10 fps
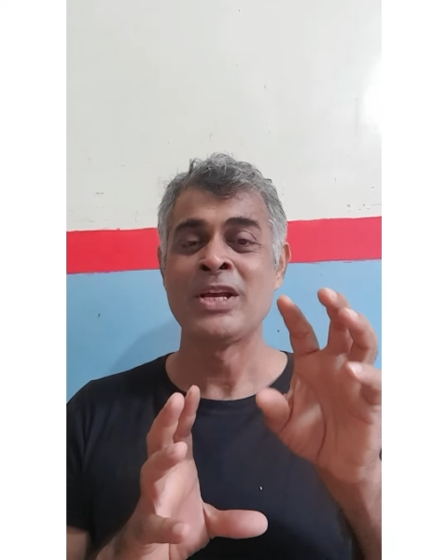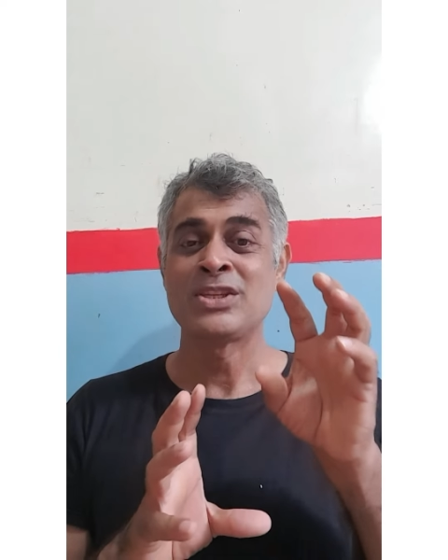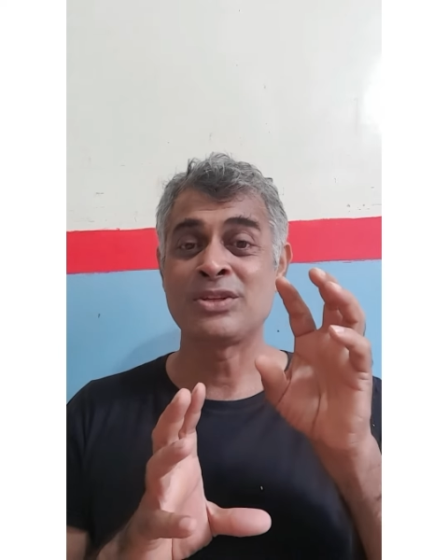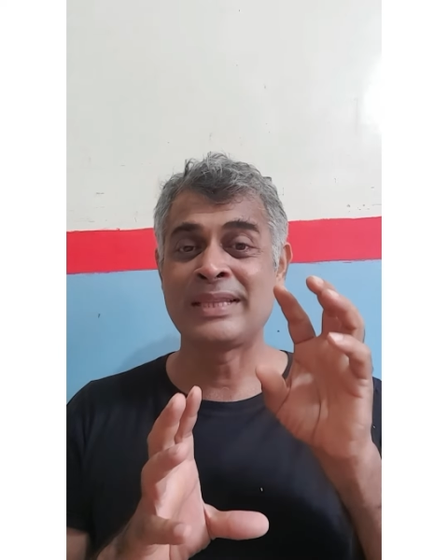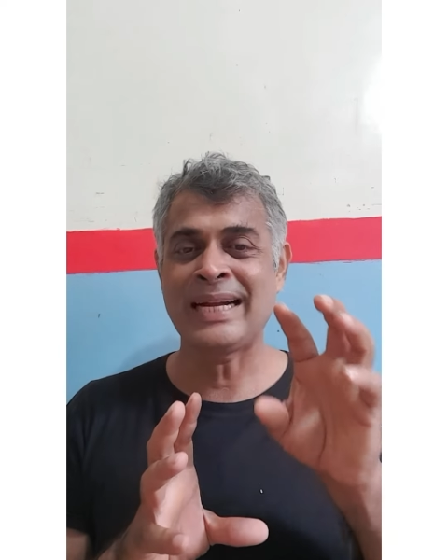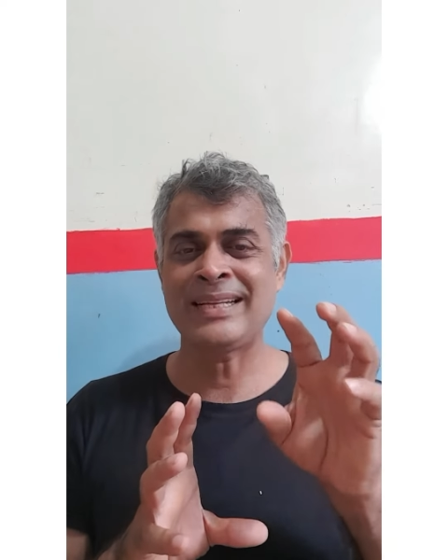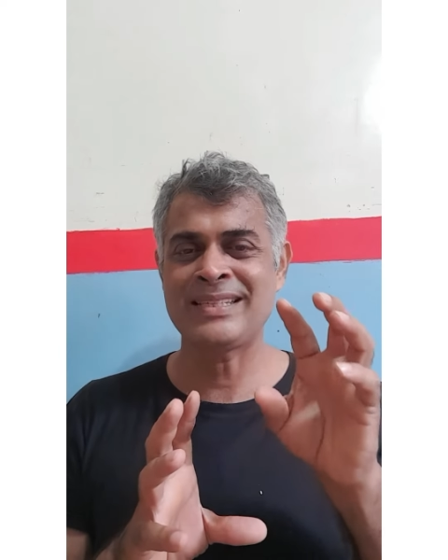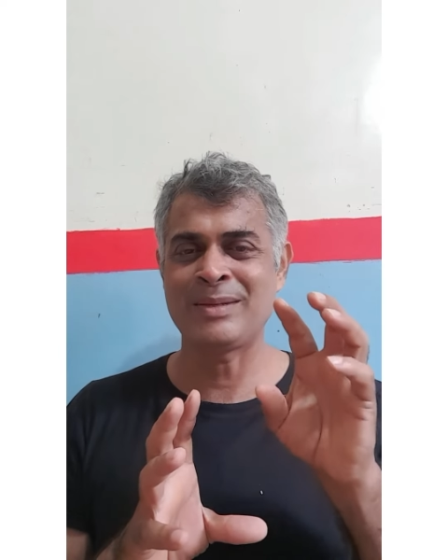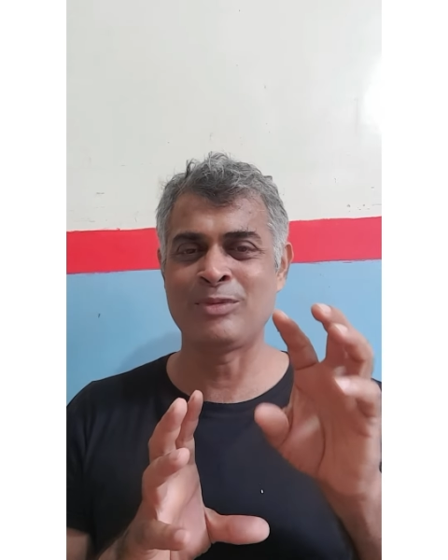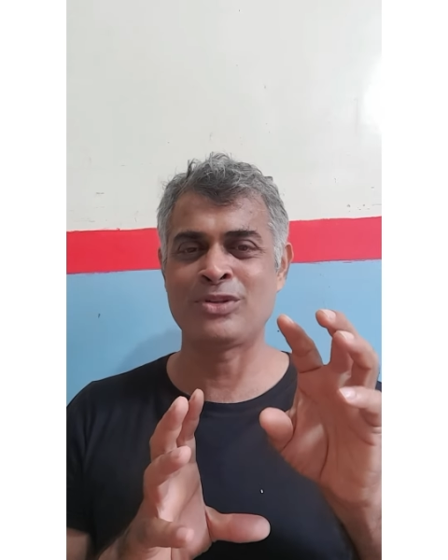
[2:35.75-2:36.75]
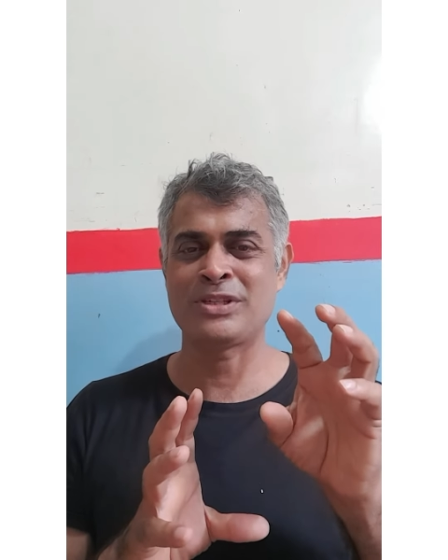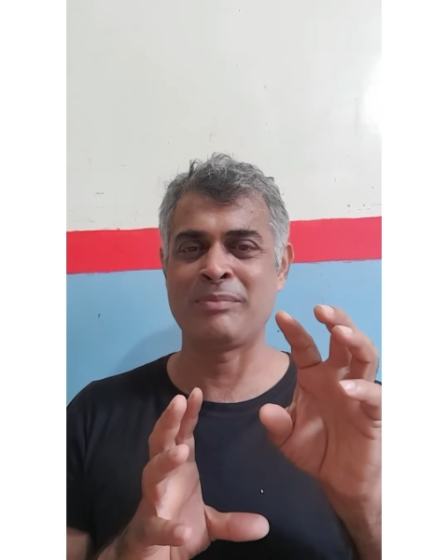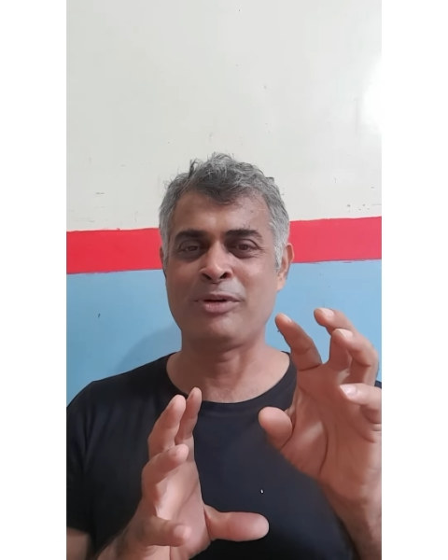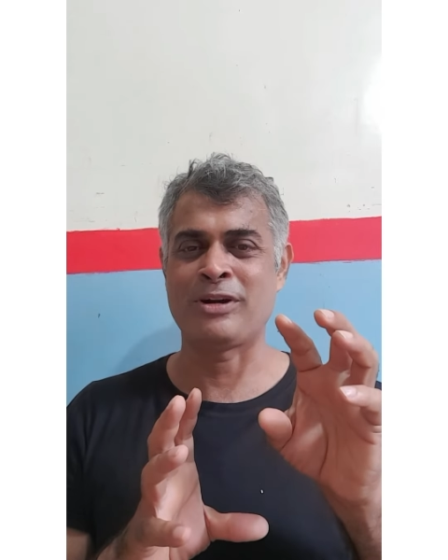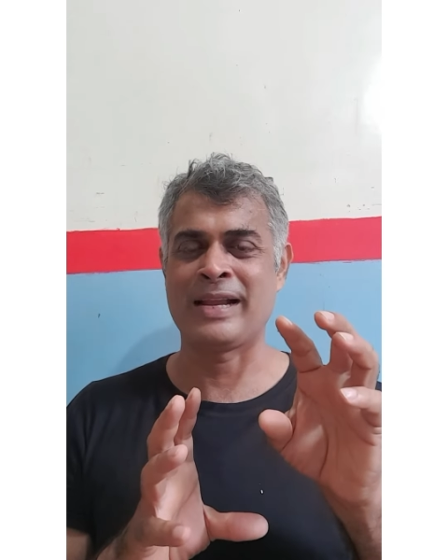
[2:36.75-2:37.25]
So that is the most
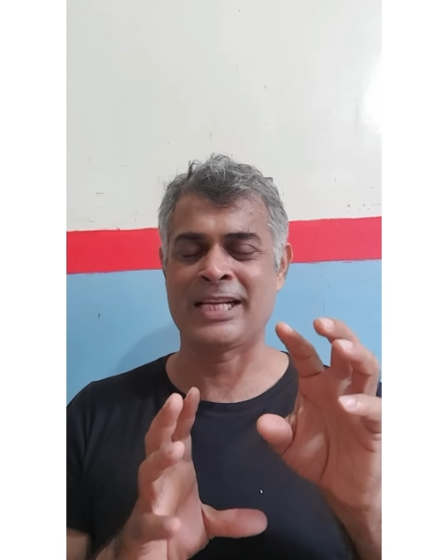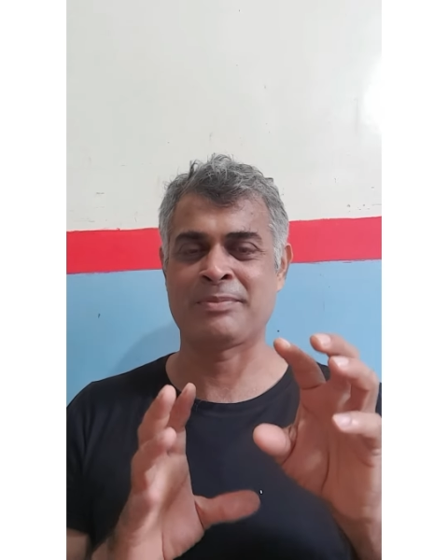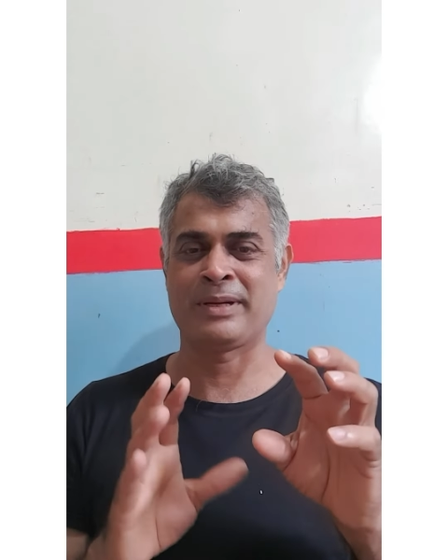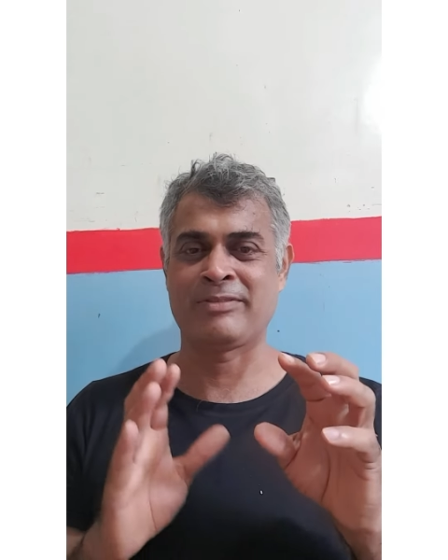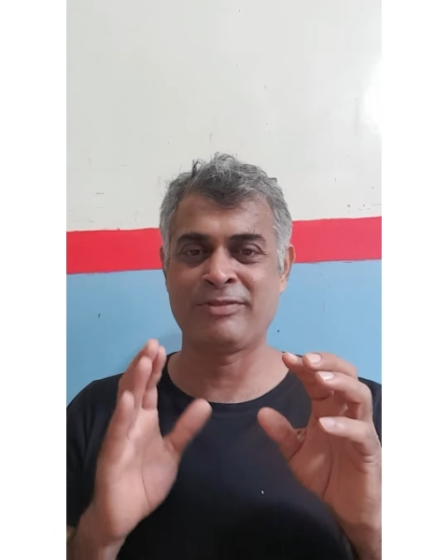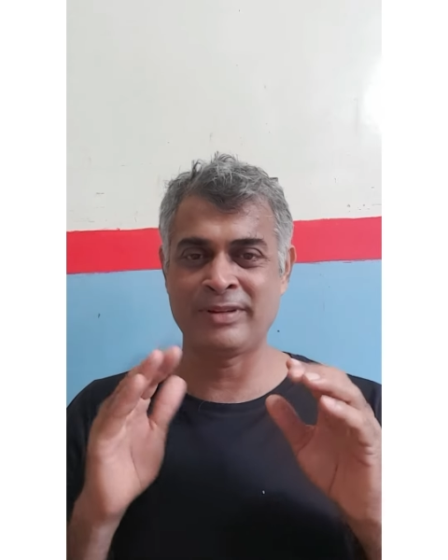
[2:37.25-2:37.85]
important aspect.